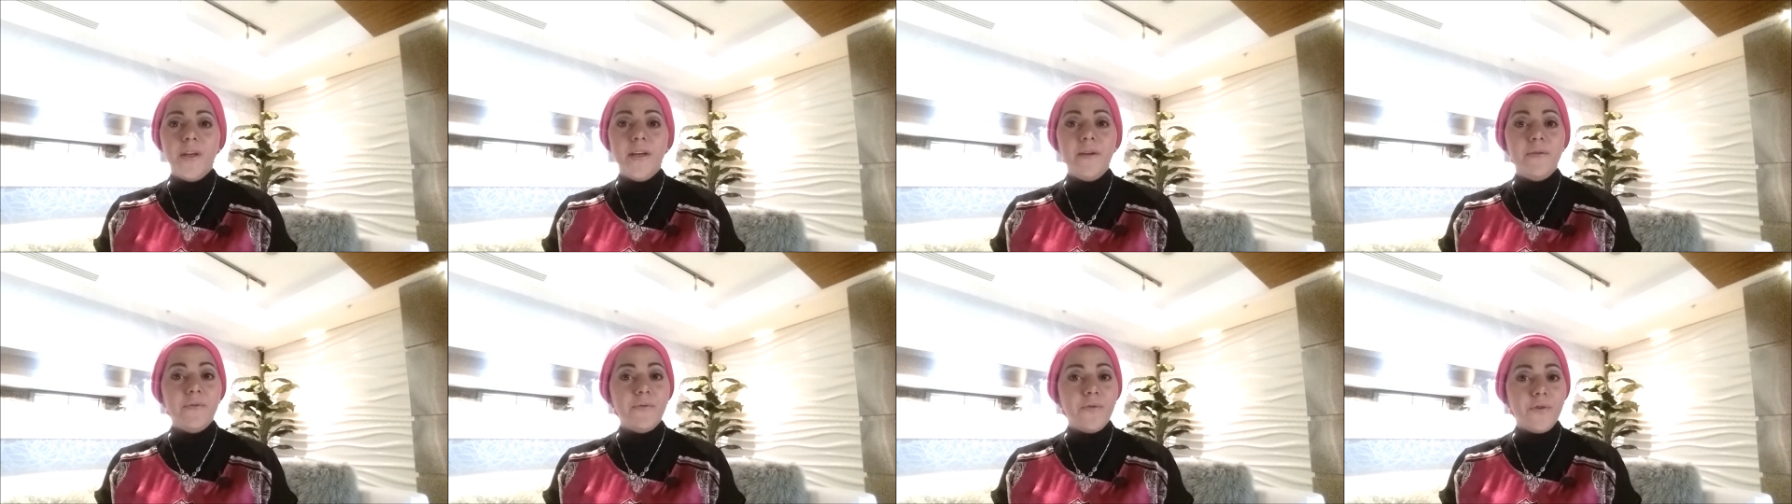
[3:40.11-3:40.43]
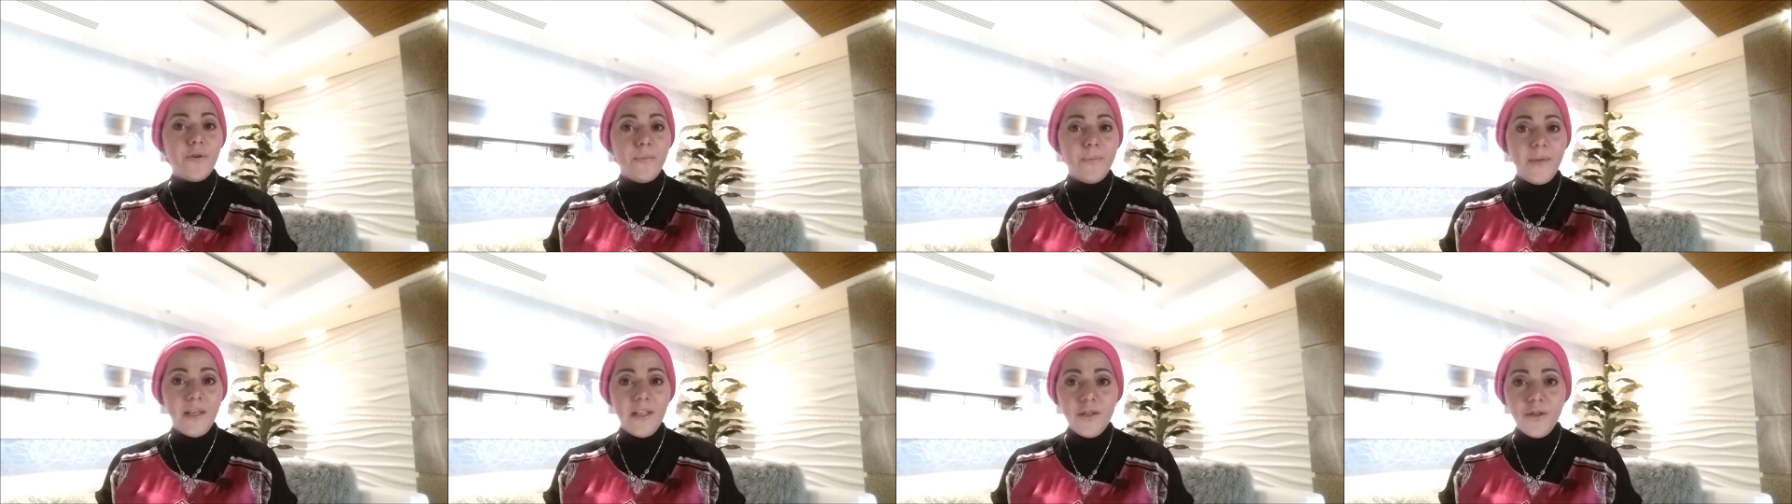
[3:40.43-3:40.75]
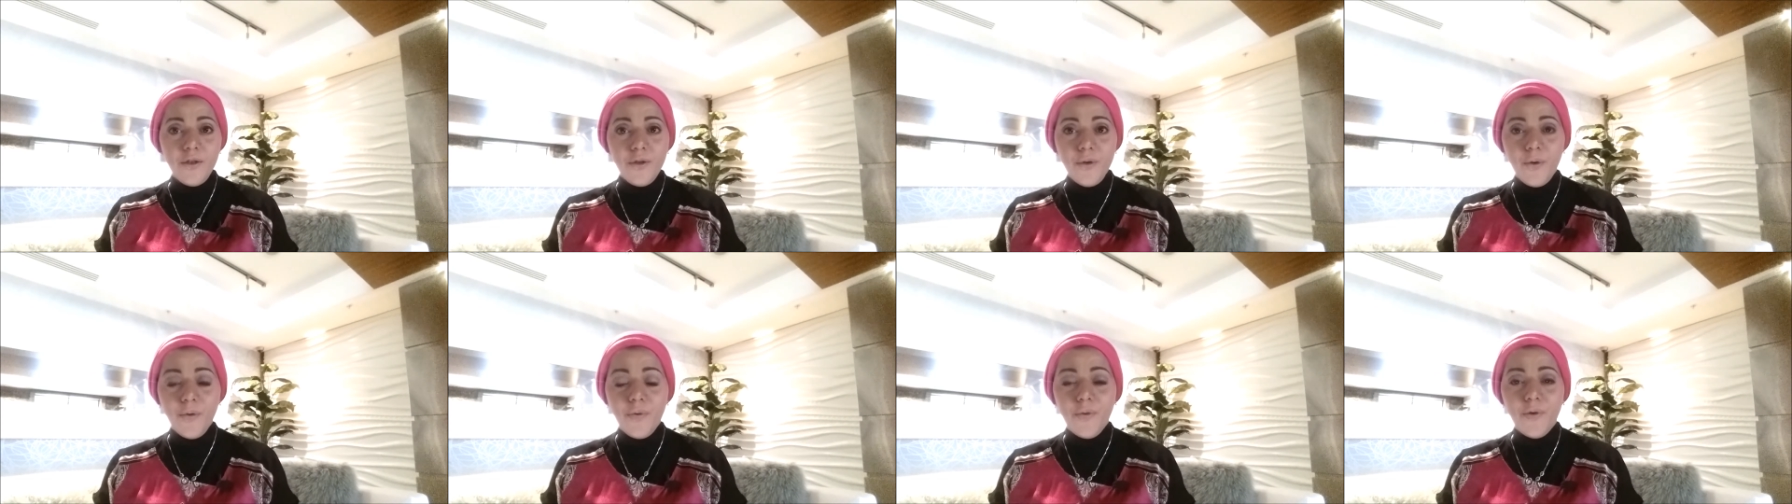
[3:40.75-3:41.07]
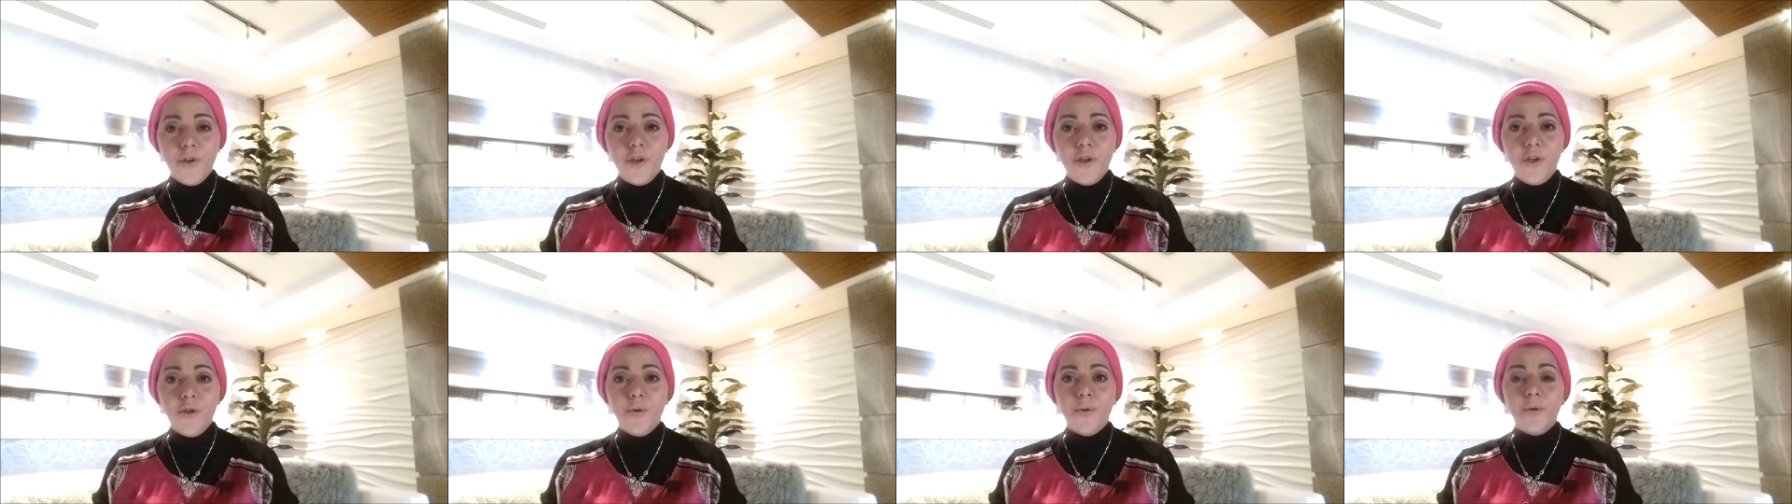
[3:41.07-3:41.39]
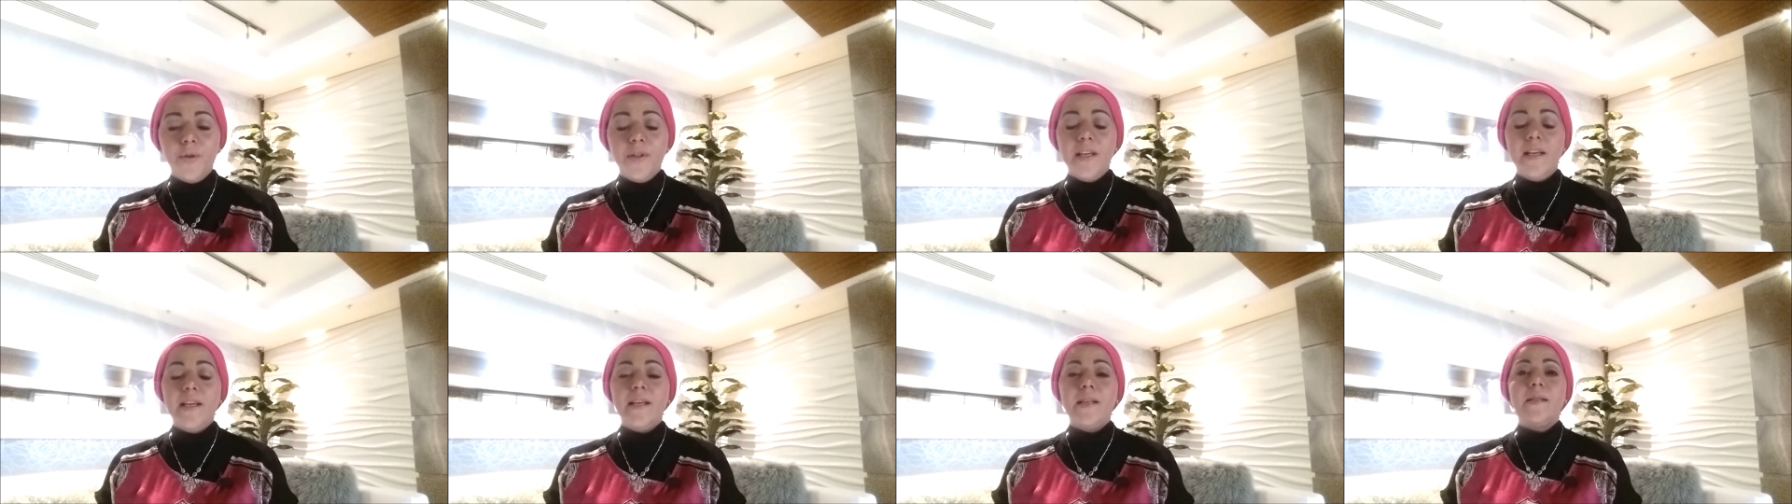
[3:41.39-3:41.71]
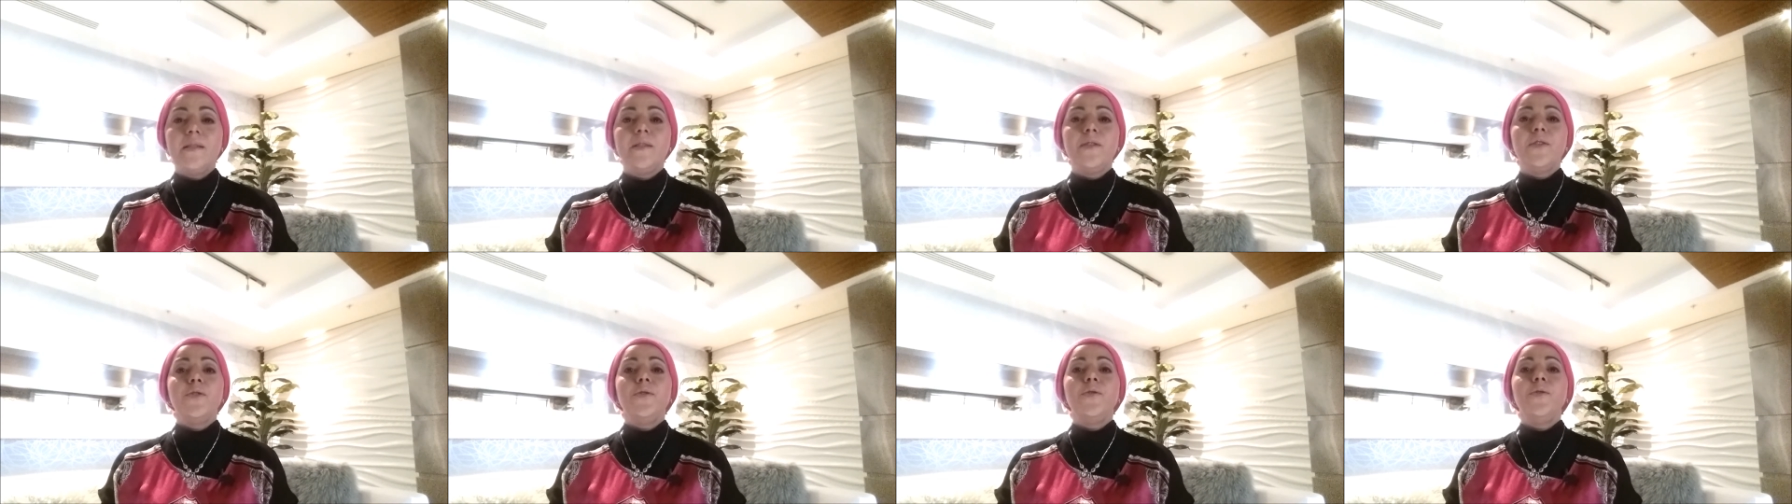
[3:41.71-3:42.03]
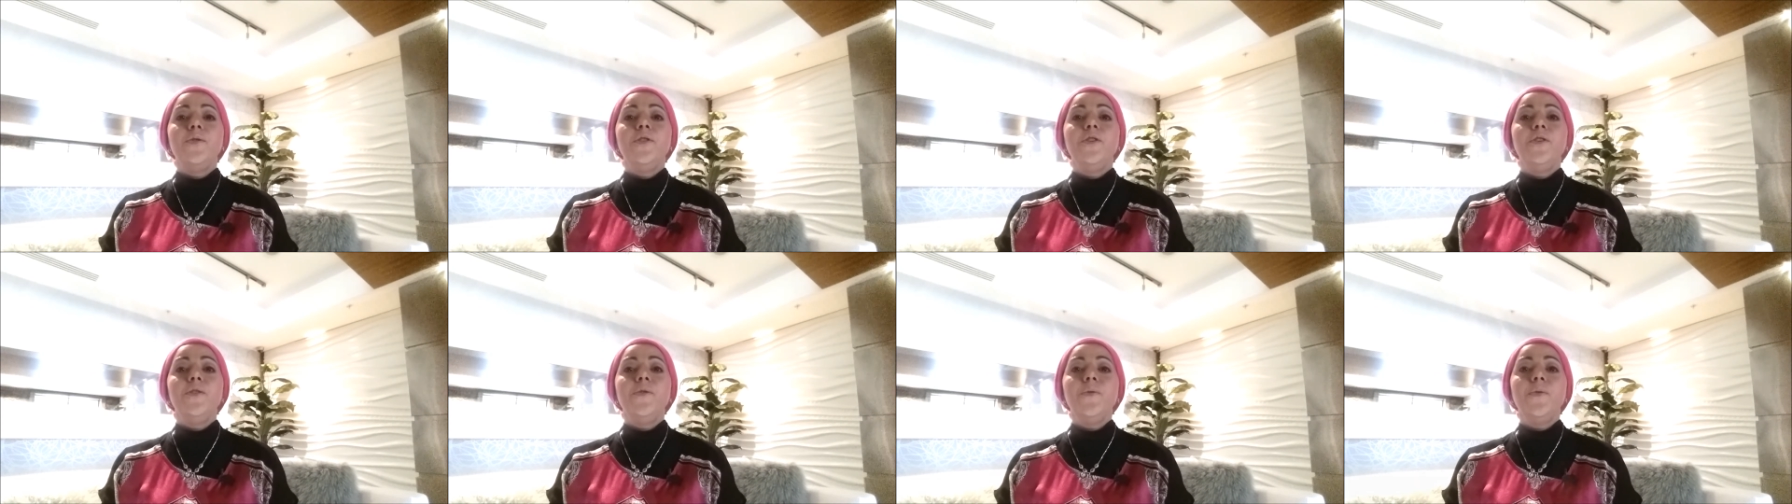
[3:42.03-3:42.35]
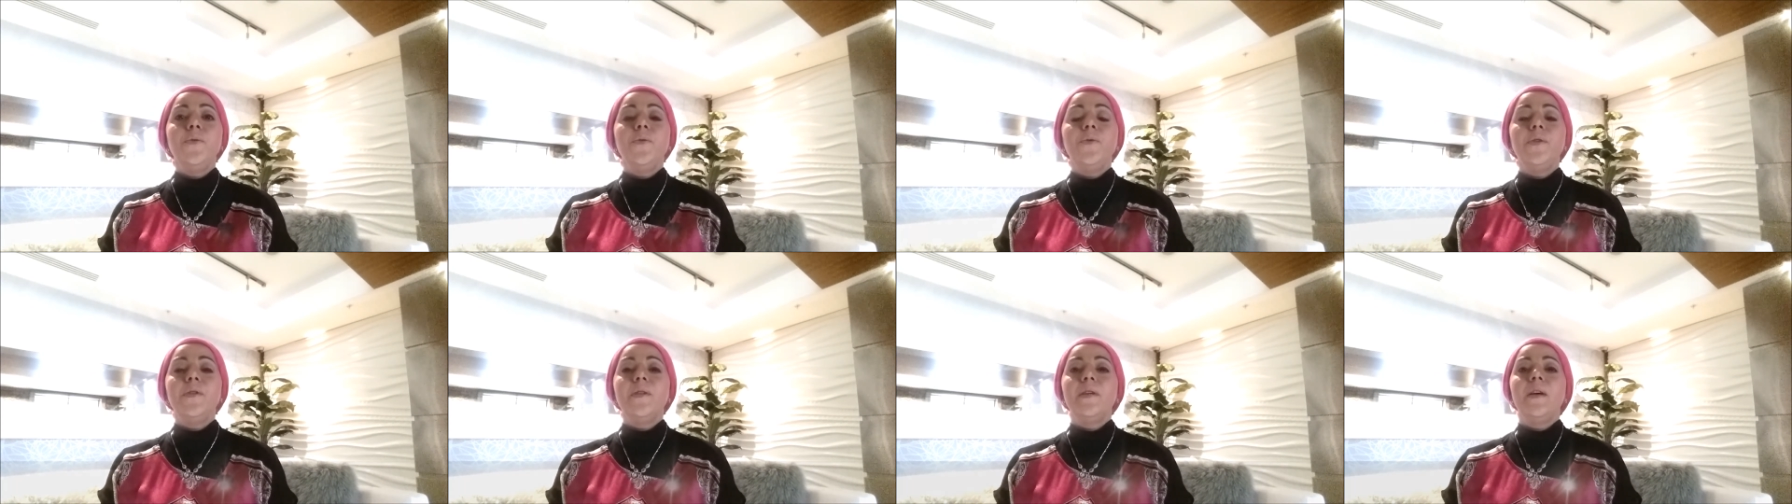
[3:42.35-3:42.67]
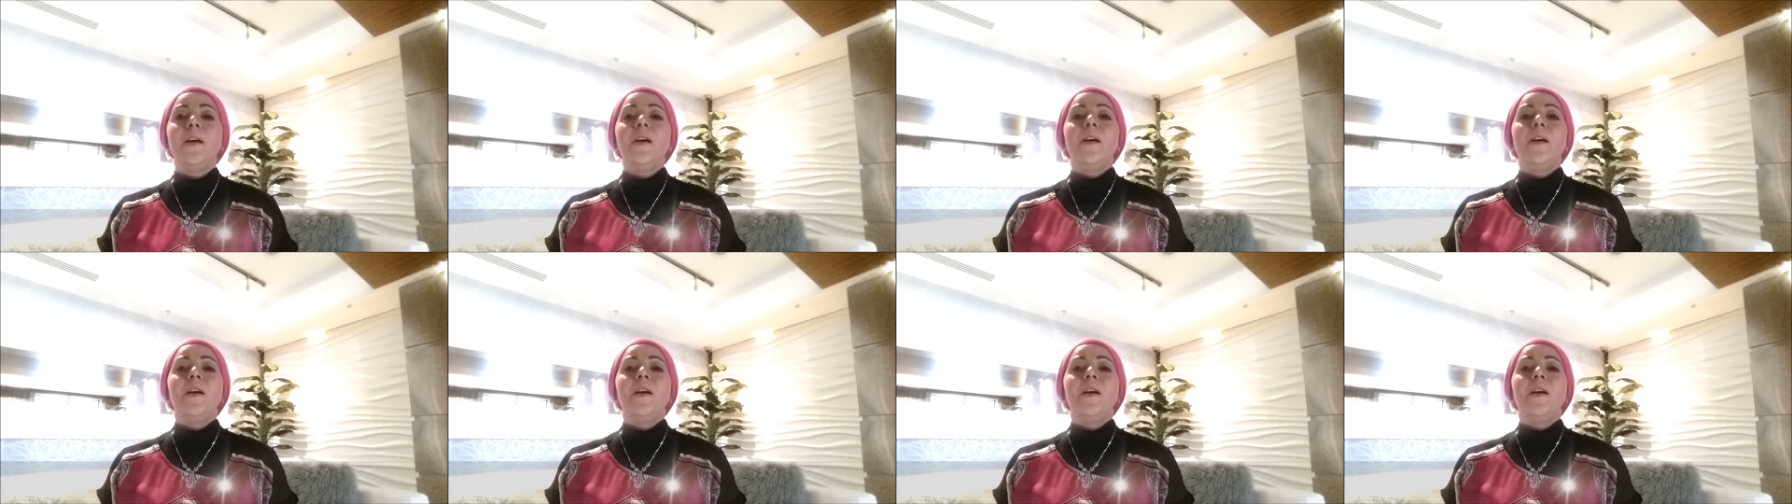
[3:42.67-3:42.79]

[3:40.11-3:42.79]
information overload is to use